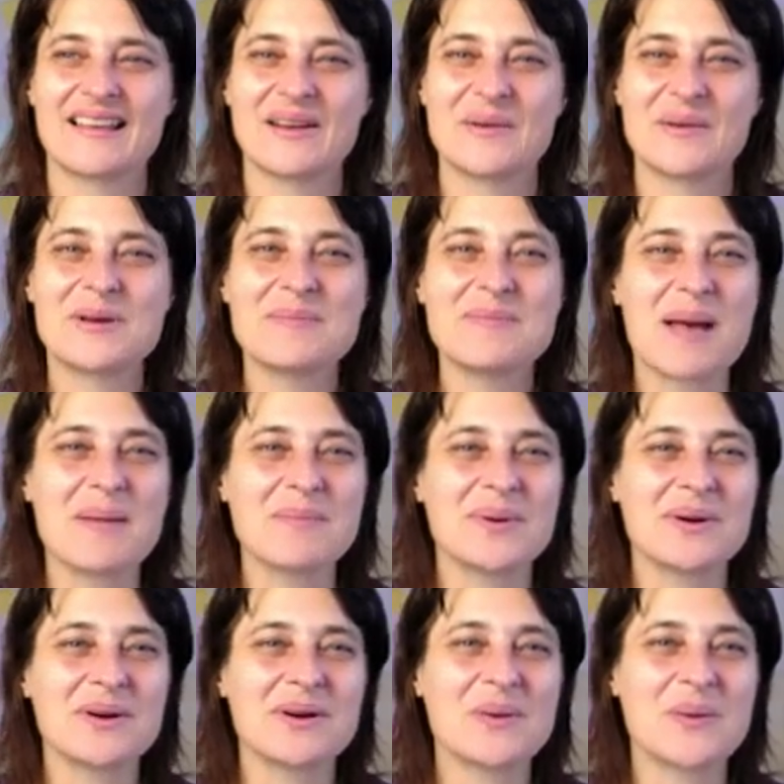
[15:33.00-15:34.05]

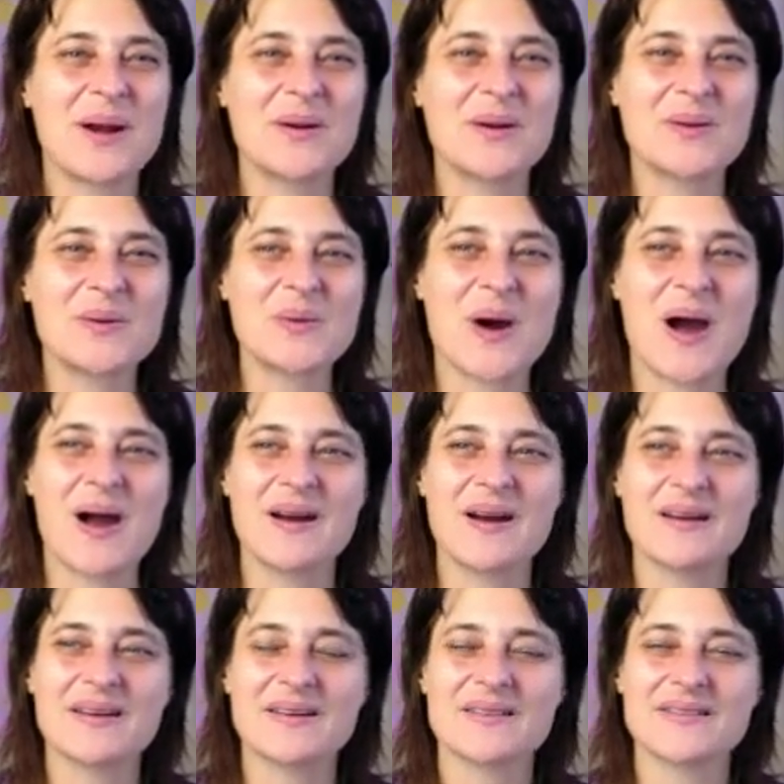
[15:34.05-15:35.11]
remember where you
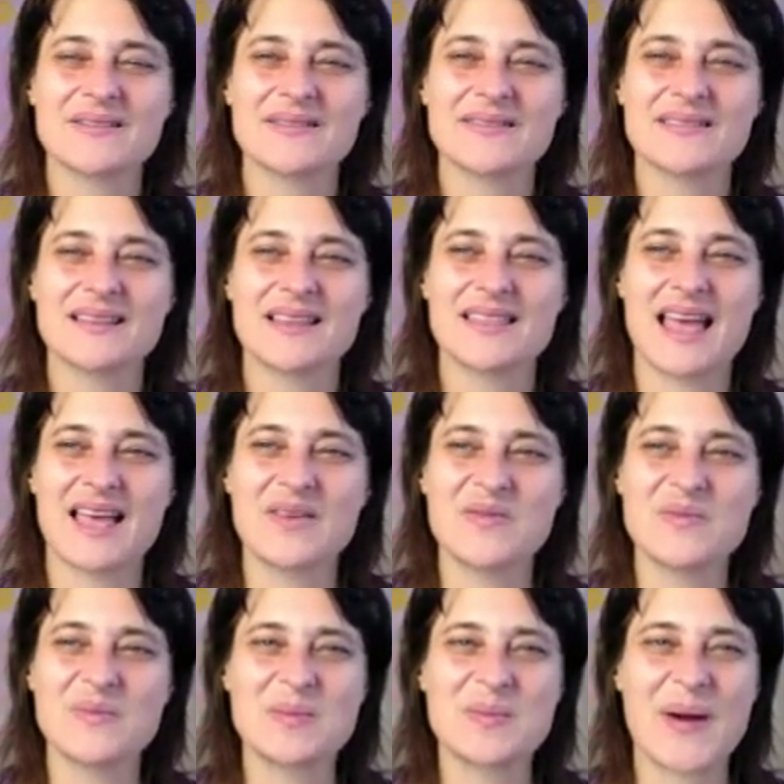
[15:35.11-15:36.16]
are and that
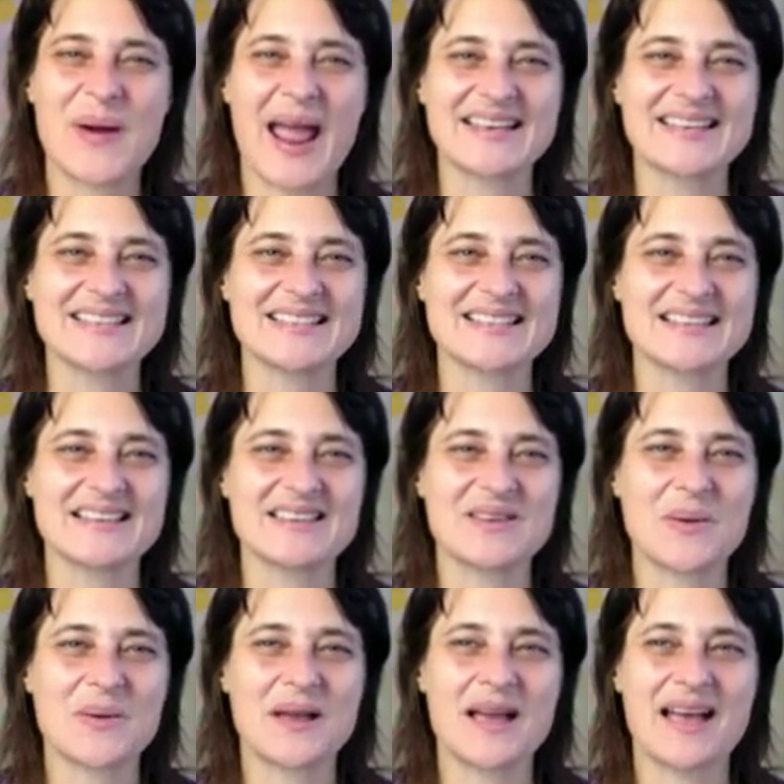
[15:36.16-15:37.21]
you've been practicing
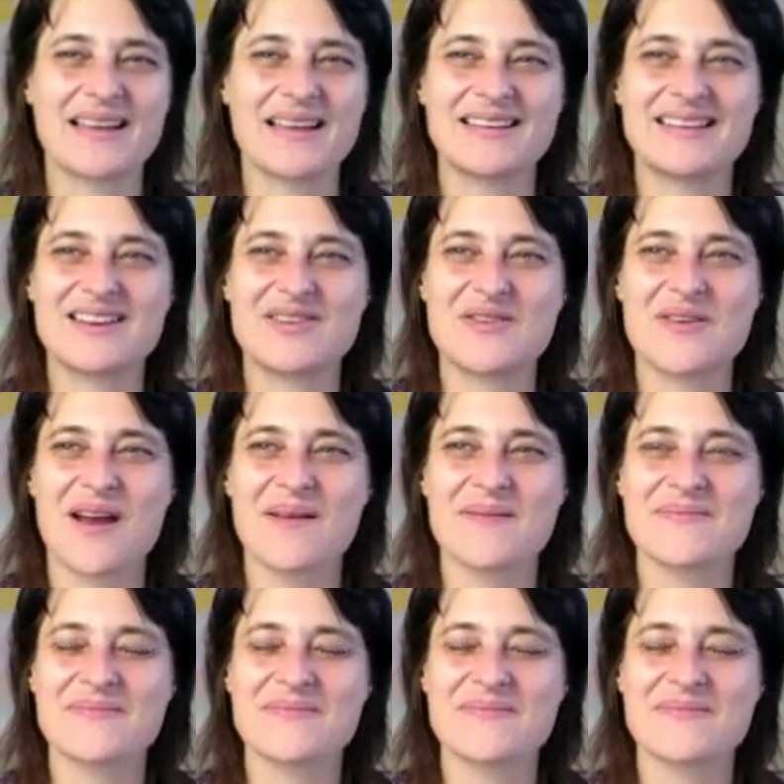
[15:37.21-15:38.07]
yoga nidra.